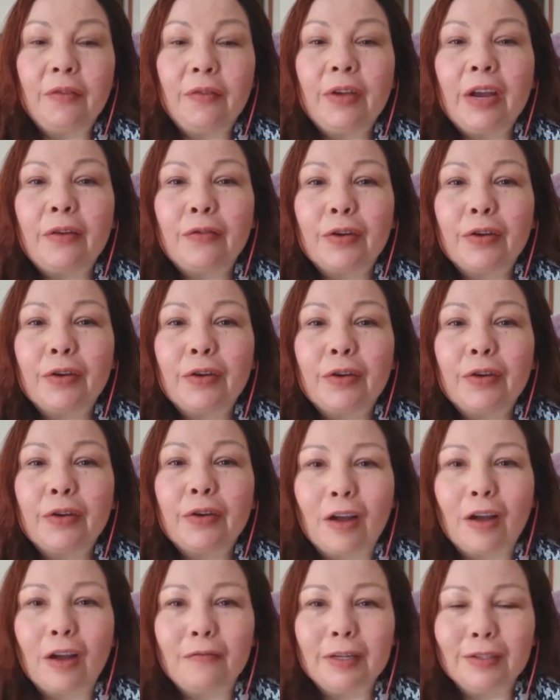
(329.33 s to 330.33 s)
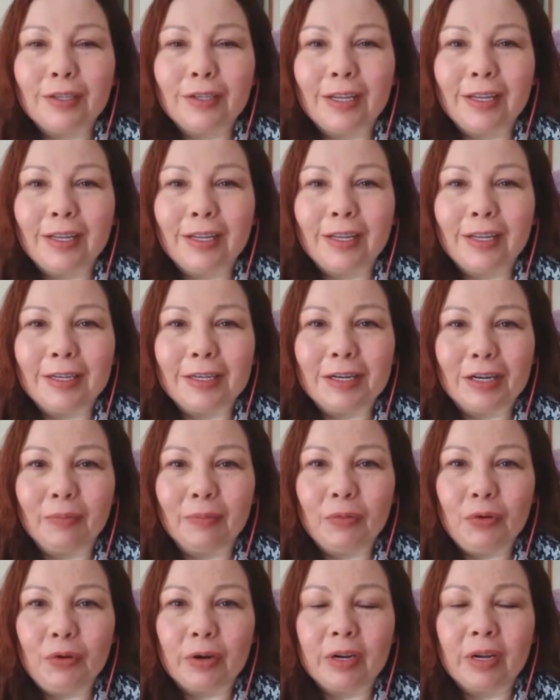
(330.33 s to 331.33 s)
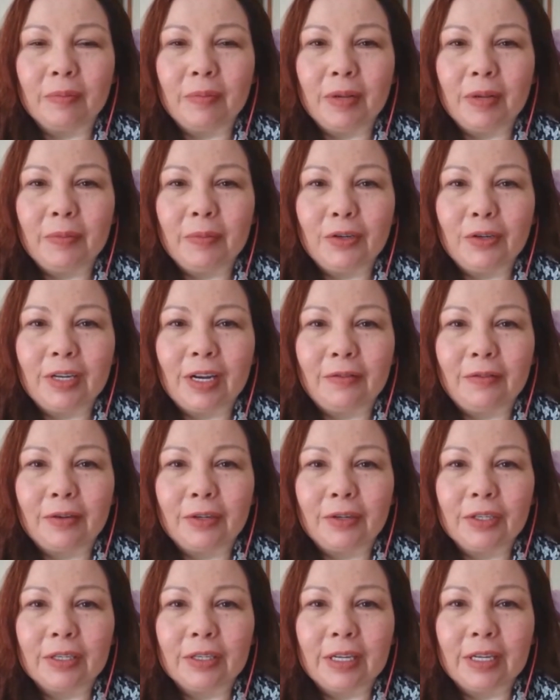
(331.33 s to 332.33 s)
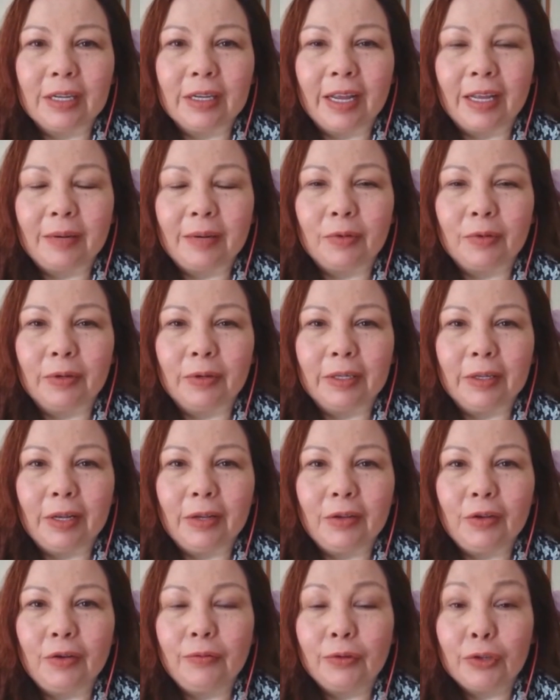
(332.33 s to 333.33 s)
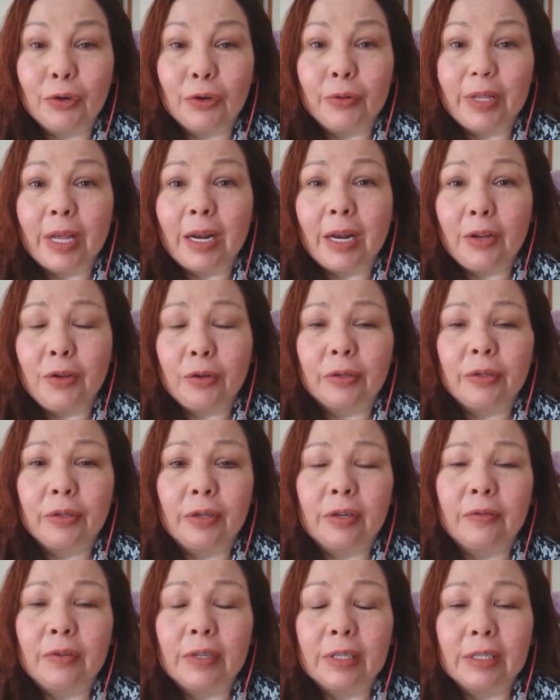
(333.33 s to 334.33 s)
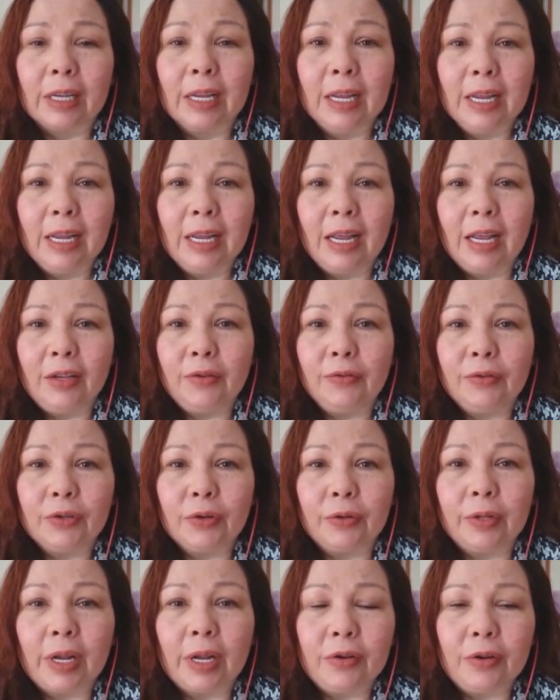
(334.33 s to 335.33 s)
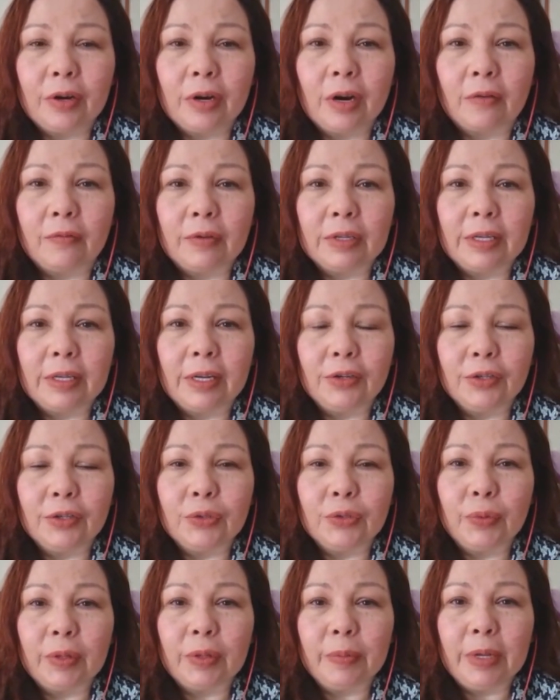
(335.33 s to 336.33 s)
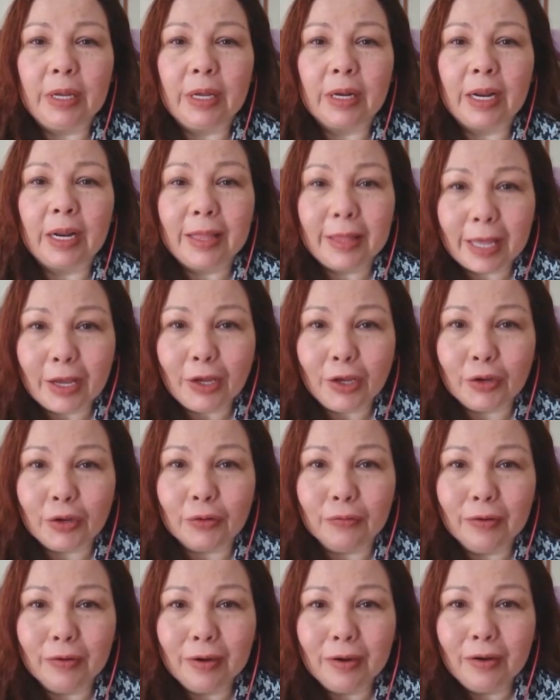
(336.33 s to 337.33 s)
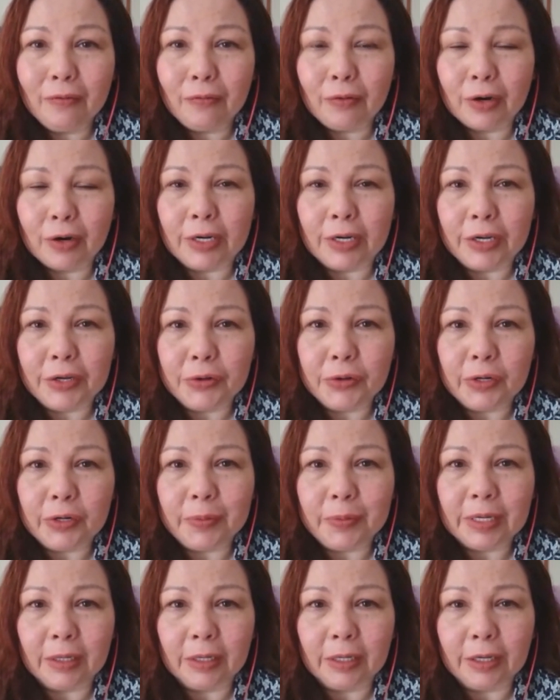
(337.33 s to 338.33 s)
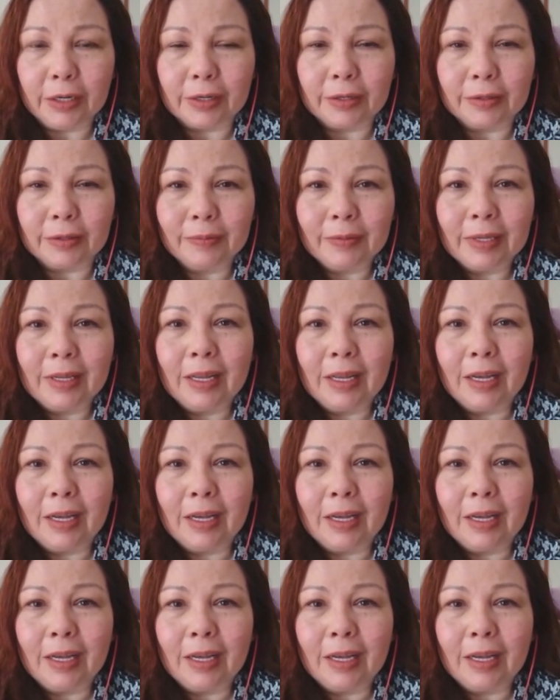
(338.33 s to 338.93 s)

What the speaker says: I have every confidence in your commitment to diversity, Admiral, and you've shown that in your service, and you've shown that in your conversations with me, and I thank you for continuing to be a leader,